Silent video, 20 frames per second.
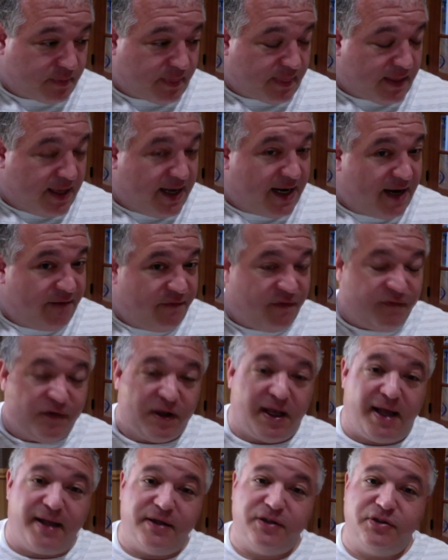and I've even
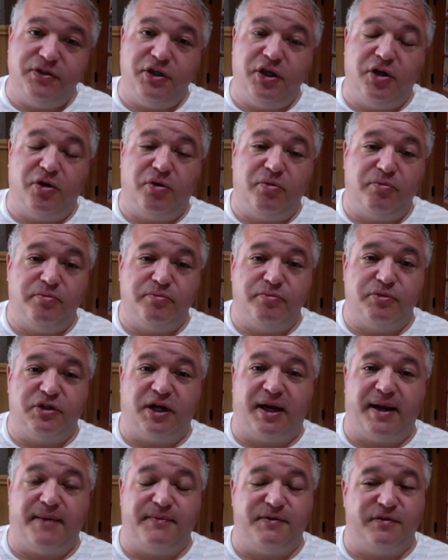gotten you know
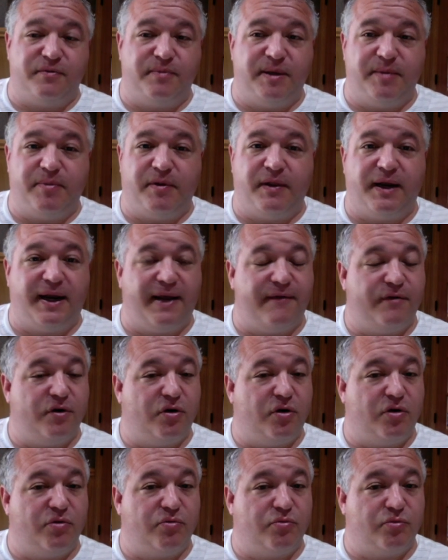jobs from people that I haven't
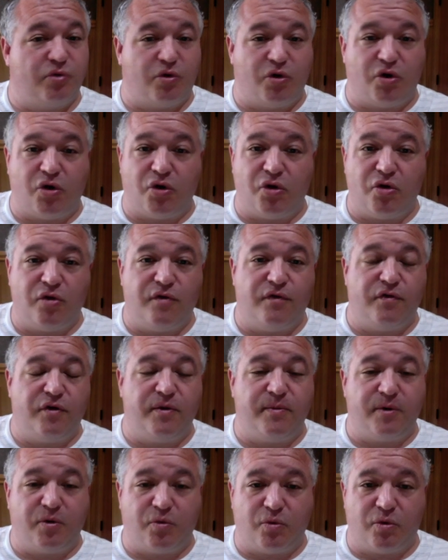heard
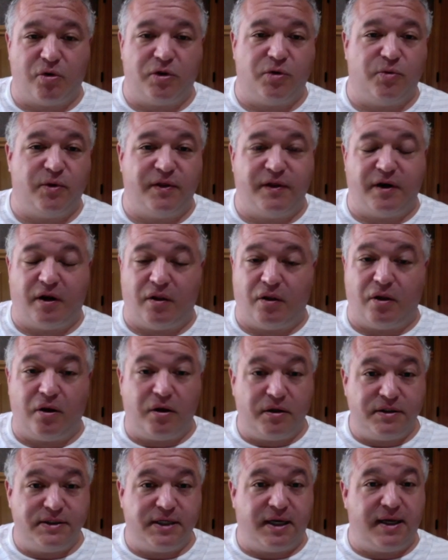from or worked with in a
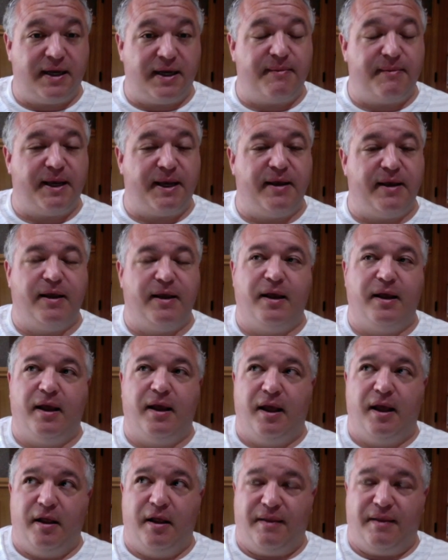long time. I
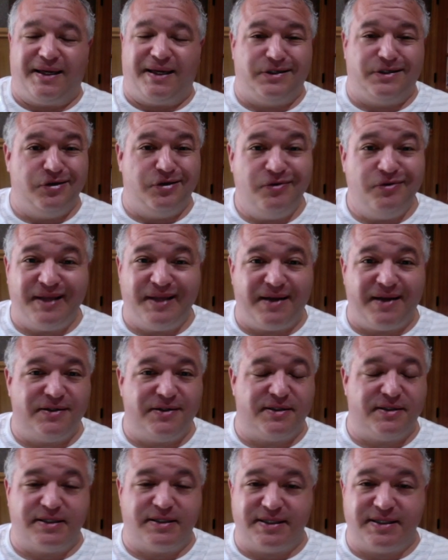like
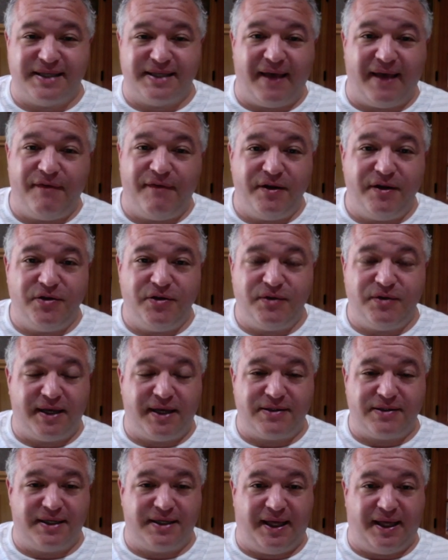2007,
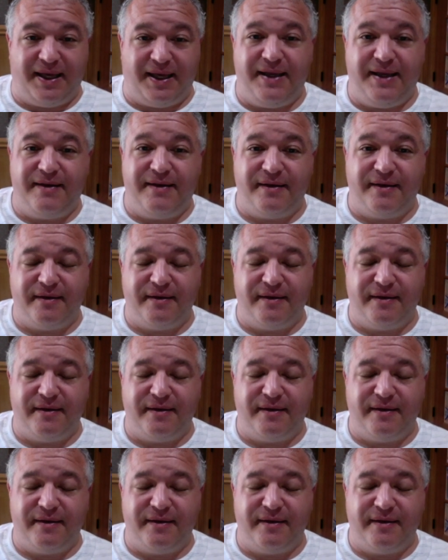2008.